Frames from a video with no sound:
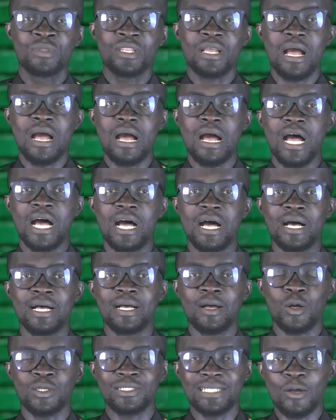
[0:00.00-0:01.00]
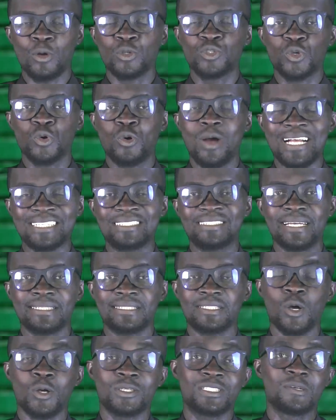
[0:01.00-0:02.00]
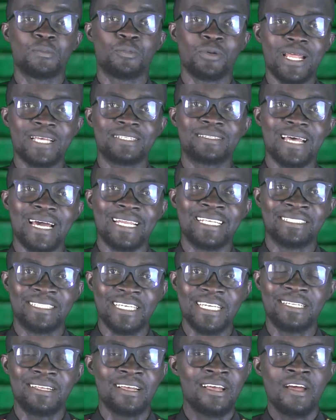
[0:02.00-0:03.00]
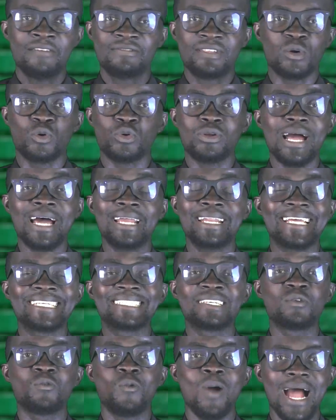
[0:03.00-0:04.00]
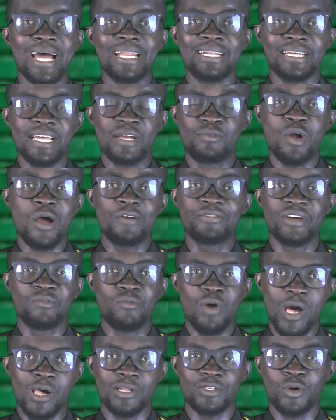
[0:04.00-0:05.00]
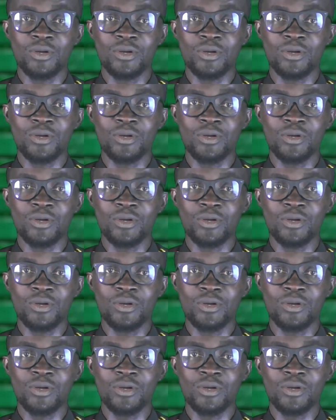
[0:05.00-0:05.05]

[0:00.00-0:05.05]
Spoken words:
also asserts or stipulates that indeed the Quran isn't one around the world.